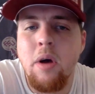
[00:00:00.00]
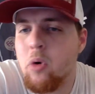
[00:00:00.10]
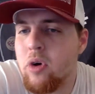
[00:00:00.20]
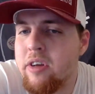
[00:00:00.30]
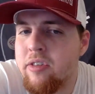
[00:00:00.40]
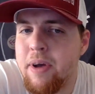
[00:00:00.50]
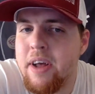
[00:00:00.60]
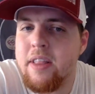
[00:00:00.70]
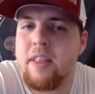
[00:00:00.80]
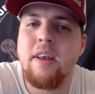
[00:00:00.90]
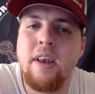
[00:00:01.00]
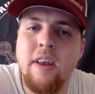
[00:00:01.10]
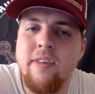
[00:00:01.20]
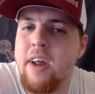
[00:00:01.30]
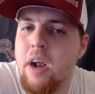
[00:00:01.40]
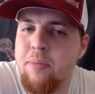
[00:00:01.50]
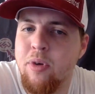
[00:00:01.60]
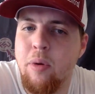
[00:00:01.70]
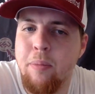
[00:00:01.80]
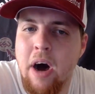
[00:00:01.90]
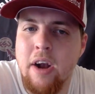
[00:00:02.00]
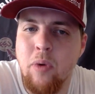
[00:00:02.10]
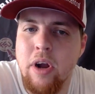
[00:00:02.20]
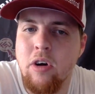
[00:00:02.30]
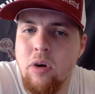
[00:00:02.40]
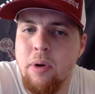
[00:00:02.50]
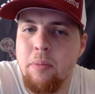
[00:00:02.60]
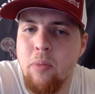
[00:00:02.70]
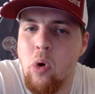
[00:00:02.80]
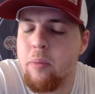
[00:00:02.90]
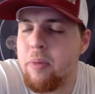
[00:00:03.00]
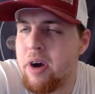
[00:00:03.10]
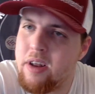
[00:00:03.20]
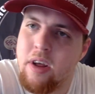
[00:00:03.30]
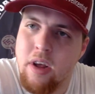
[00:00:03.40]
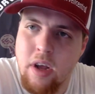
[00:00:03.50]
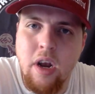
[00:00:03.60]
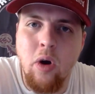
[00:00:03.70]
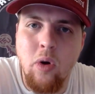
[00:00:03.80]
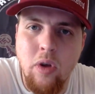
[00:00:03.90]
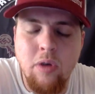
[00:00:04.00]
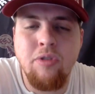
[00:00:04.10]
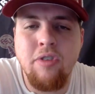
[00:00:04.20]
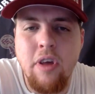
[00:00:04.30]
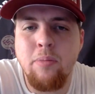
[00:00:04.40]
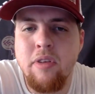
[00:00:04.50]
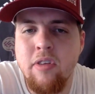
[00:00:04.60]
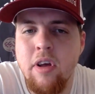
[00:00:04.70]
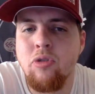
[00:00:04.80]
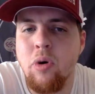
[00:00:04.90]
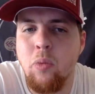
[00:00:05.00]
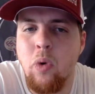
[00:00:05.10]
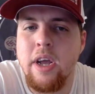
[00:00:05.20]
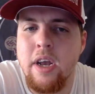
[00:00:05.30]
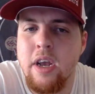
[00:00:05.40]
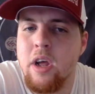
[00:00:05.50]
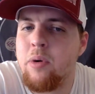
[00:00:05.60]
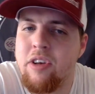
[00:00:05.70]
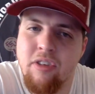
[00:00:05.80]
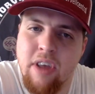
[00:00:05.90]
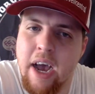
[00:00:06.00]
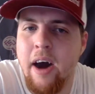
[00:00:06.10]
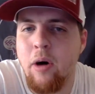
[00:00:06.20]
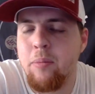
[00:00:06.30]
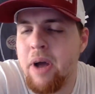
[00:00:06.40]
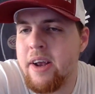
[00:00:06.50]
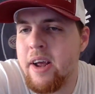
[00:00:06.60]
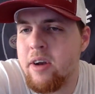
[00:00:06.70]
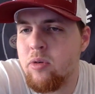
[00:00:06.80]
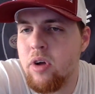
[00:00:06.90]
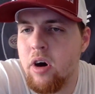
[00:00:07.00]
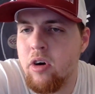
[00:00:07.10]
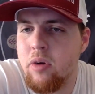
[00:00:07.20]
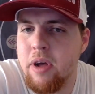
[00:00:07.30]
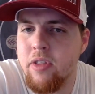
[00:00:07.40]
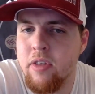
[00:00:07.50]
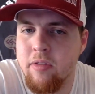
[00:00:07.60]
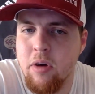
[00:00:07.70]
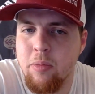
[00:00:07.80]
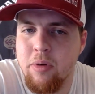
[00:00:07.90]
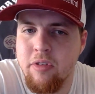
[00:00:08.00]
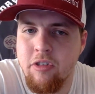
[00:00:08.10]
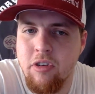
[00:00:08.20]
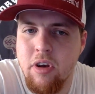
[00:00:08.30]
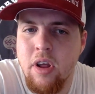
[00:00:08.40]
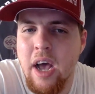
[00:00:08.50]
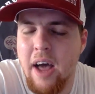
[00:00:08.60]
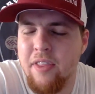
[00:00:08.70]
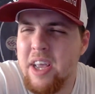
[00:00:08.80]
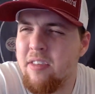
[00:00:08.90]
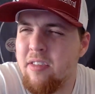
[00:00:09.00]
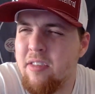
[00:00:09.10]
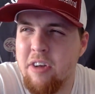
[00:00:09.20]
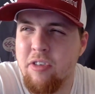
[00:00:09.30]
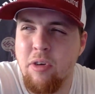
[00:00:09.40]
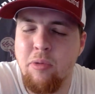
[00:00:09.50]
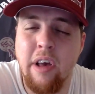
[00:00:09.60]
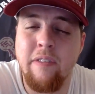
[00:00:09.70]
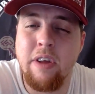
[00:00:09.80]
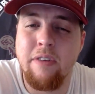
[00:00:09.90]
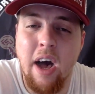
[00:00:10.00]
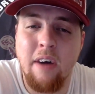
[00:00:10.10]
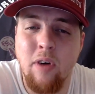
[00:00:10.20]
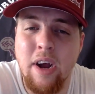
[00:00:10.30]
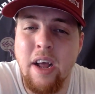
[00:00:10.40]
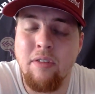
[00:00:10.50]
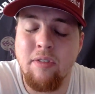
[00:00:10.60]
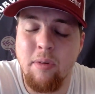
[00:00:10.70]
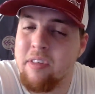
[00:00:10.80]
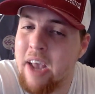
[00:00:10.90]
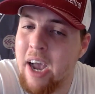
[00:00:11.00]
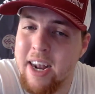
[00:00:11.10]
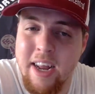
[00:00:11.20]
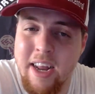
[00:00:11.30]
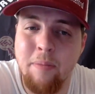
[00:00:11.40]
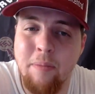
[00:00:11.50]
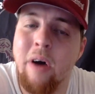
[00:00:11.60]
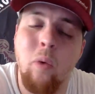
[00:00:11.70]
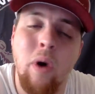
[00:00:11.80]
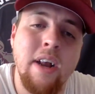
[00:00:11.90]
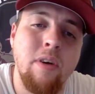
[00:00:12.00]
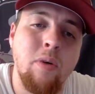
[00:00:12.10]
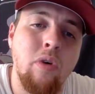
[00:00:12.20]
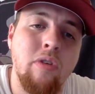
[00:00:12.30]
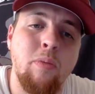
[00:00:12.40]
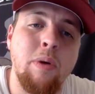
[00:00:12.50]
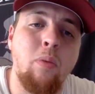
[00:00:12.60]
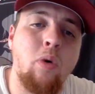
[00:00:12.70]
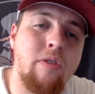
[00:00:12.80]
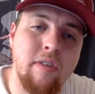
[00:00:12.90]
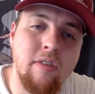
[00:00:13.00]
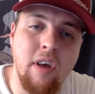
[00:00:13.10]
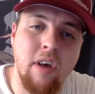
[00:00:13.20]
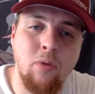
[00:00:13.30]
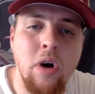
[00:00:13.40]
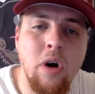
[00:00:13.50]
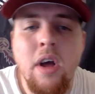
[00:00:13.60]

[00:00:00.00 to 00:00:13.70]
Maurice Smith needs to get up the little body weight a little bit more, but, you know, you see the potential of what he can do. He just got out-manhandled a little bit in the center position. I think he's at about 275 right now, so he's got to get up that weight if he wants to be more successful.